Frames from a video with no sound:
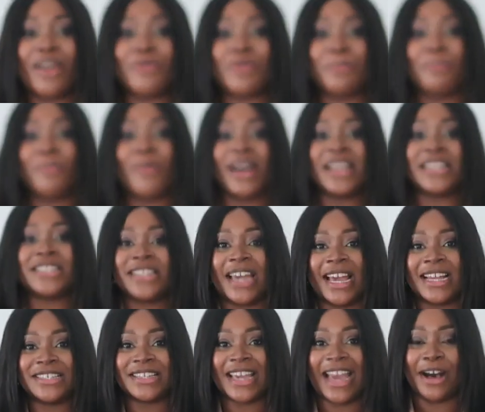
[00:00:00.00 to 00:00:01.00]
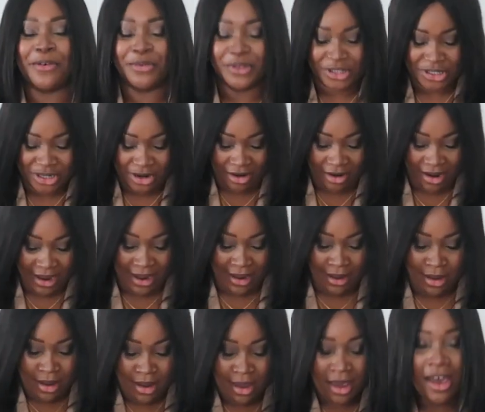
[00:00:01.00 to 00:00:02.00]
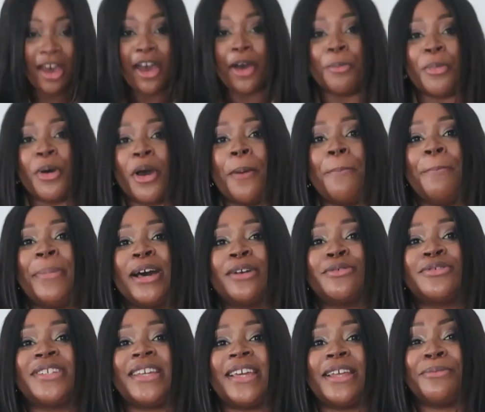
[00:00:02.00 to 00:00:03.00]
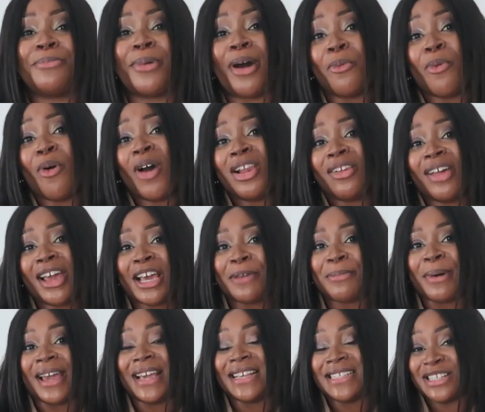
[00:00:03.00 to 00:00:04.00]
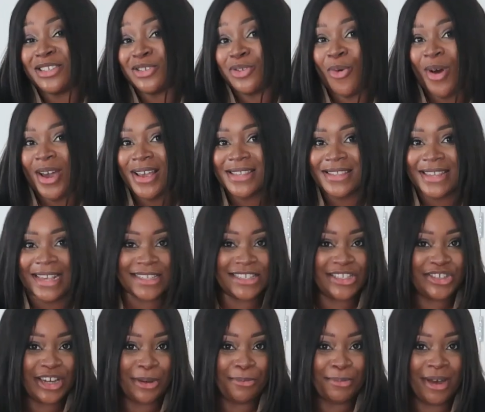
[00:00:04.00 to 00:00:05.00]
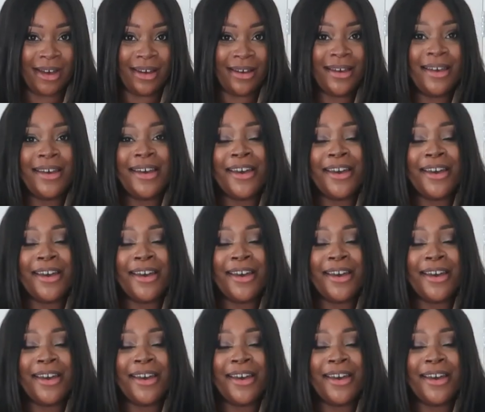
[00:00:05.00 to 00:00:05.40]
I might change out the tie and put a belt in, but what I like about it is it's quite a sexy jumper,